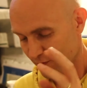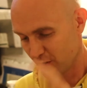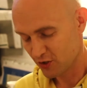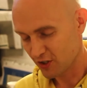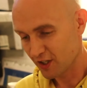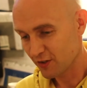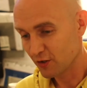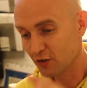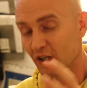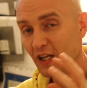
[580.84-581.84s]
Finished that
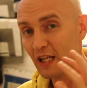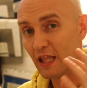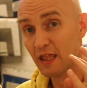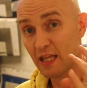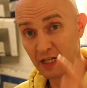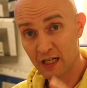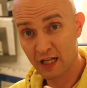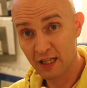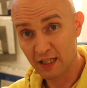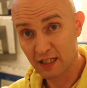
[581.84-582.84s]
thought. Then
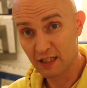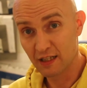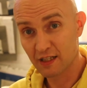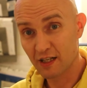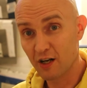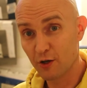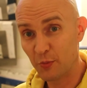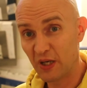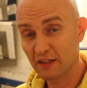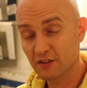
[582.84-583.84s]
another thing, at the
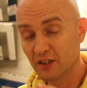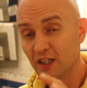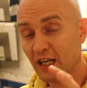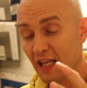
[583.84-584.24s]
chiropractor,